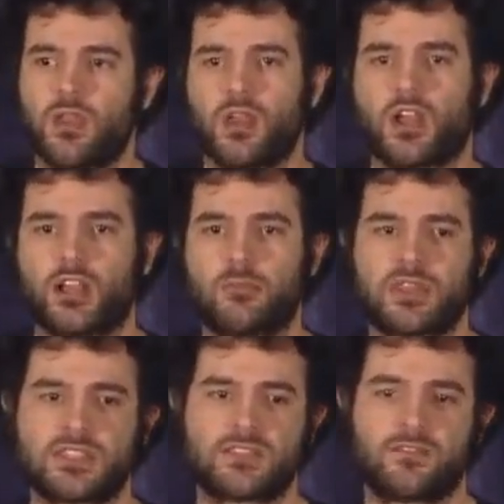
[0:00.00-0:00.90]
Um, but
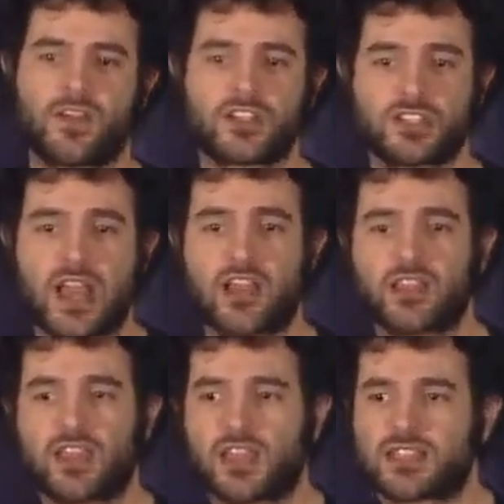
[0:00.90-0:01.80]
this
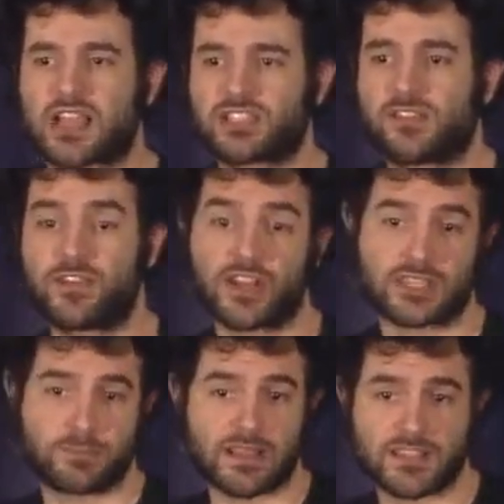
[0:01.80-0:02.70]
functionality is actually very
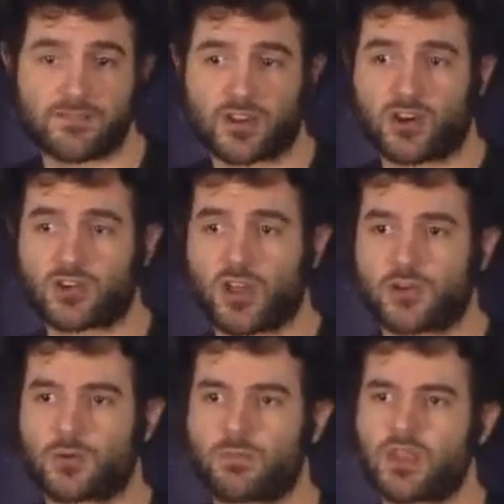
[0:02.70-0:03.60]
expensive on
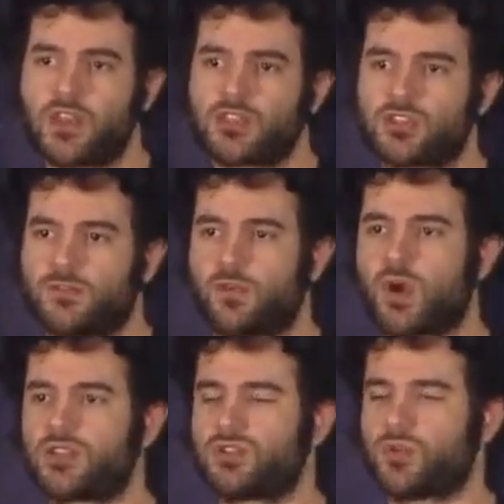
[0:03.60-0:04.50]
Cardano. So if you
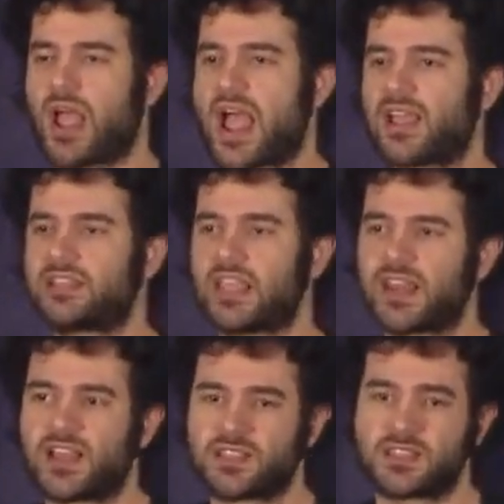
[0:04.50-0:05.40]
want to add data
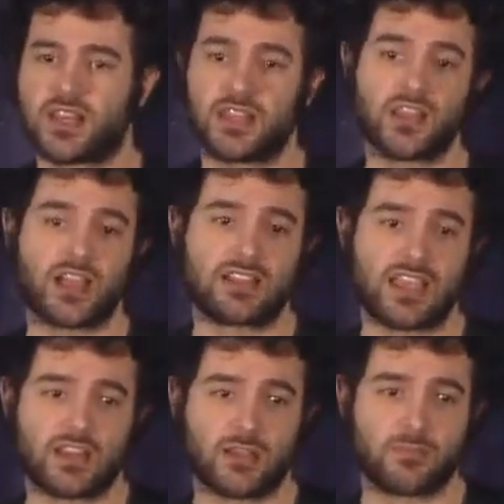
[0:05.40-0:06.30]
as an inline
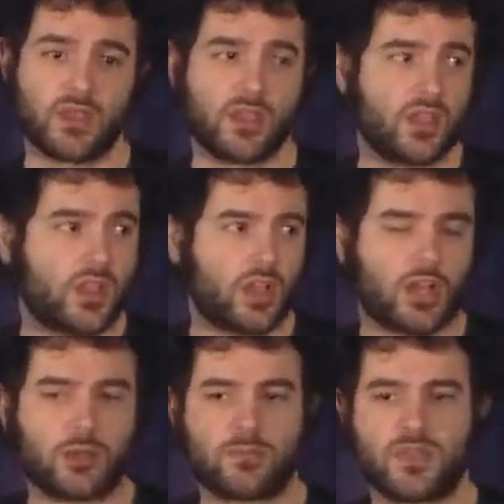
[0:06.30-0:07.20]
datum,
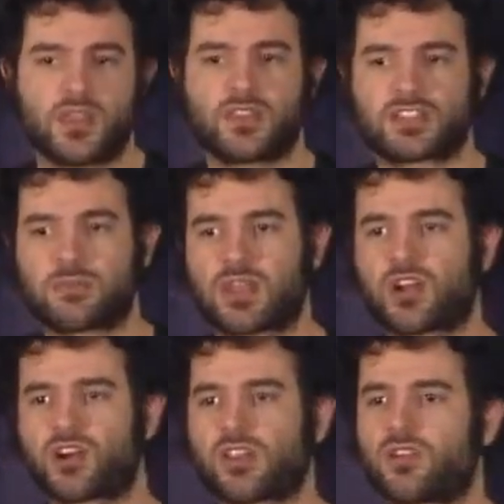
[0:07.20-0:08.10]
um, there's something in
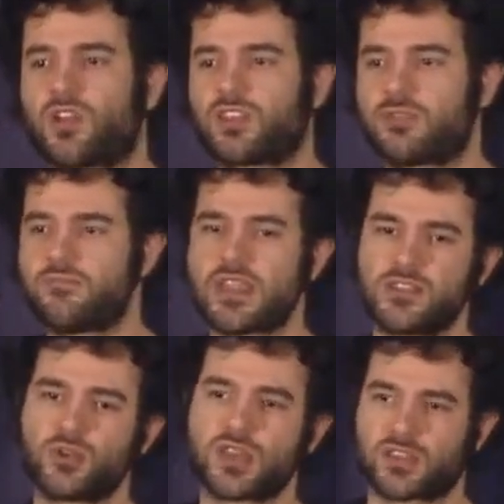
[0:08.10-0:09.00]
Cardano called the min
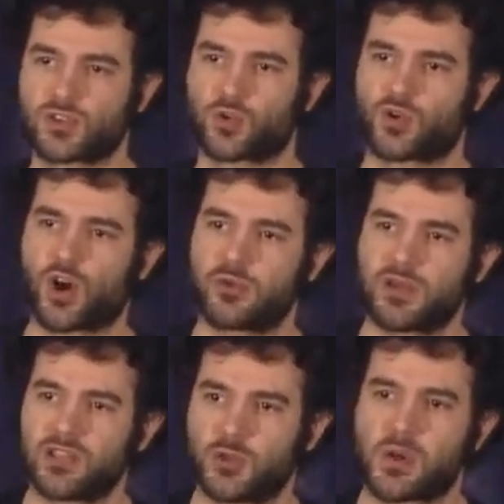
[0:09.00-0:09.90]
UTXO
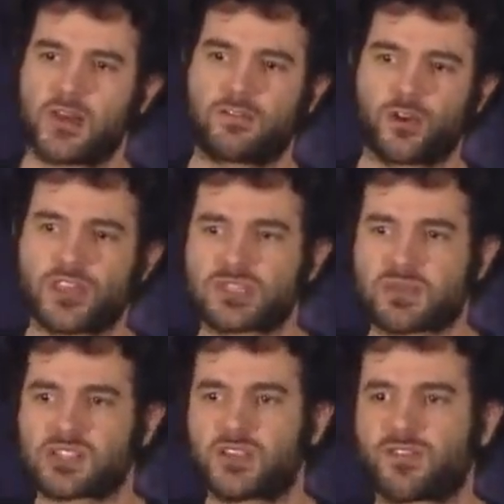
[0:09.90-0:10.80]
requirement. You might have heard this,
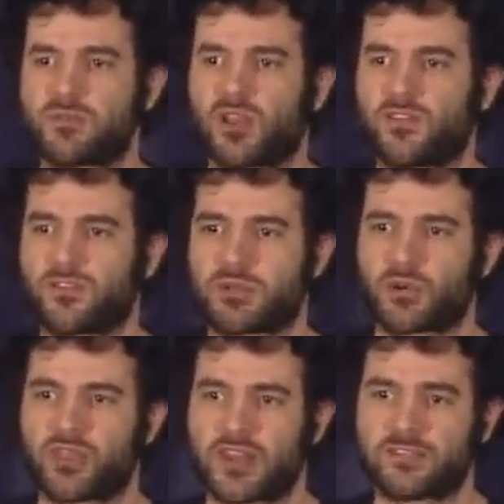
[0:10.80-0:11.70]
especially if you're familiar
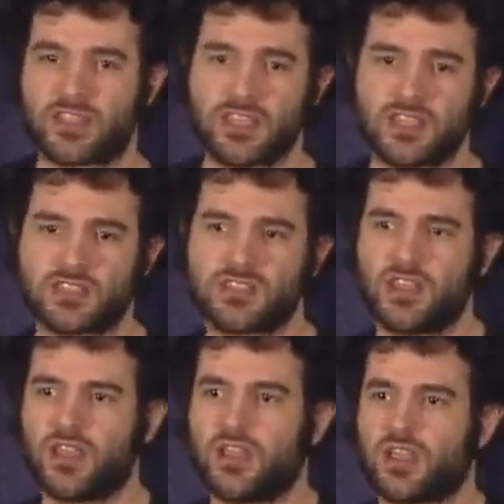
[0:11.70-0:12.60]
with NFTs.
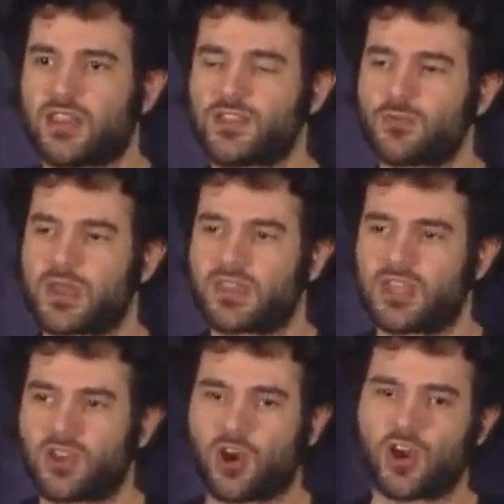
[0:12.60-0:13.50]
And this will make the
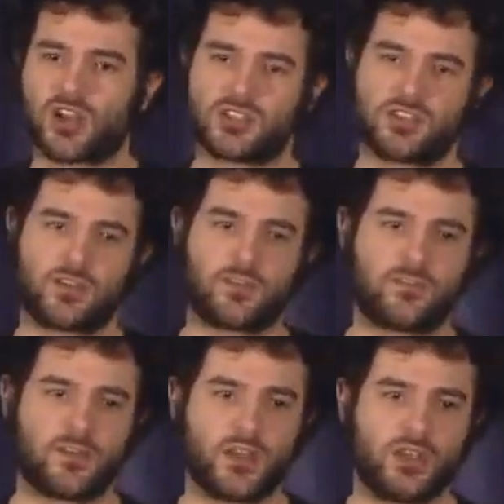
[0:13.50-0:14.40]
cost of
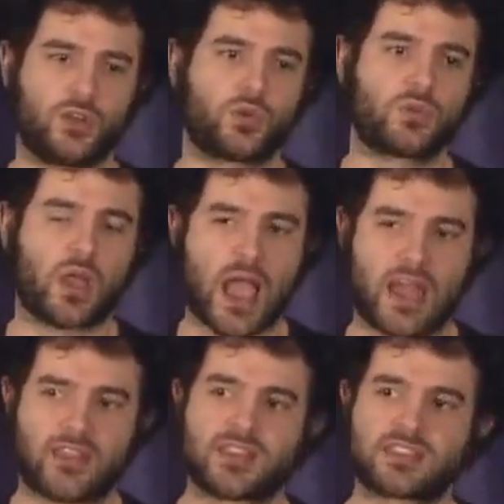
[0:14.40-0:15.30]
you know,
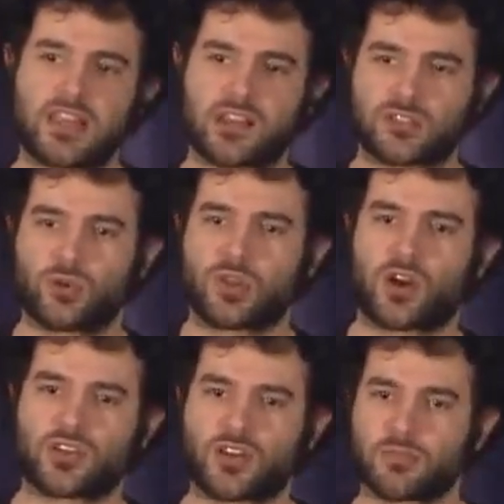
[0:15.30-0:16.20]
adding this data to the
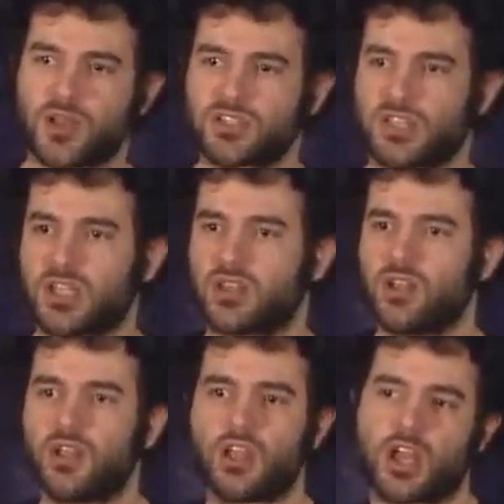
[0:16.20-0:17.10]
Cardano blockchain
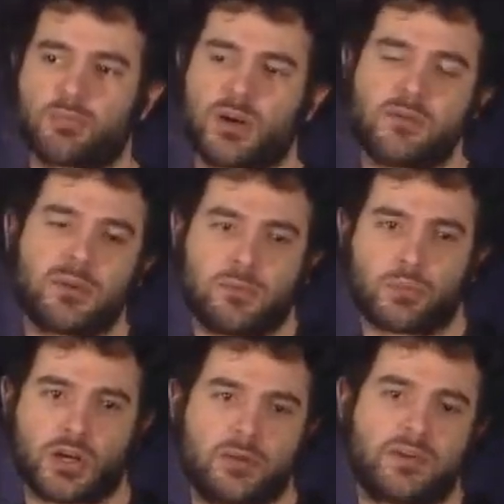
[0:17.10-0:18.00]
uh,
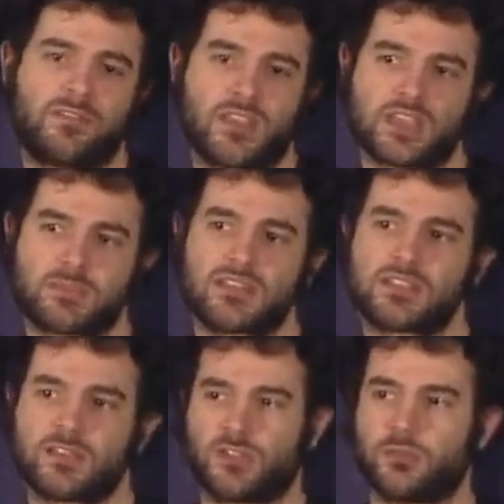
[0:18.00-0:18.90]
prohibitively
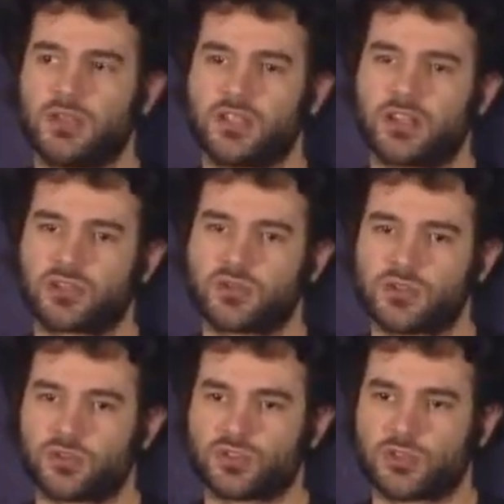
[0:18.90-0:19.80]
expensive to build a layer two
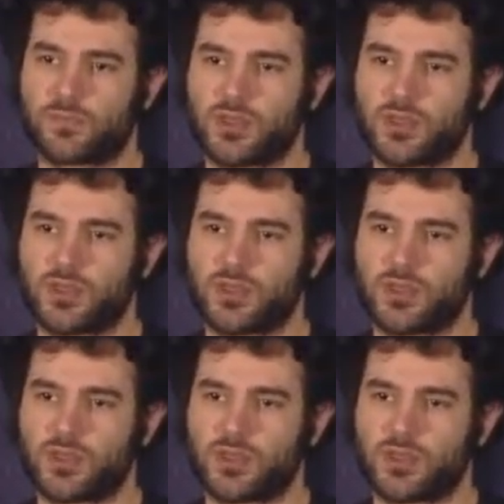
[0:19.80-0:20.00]
solution.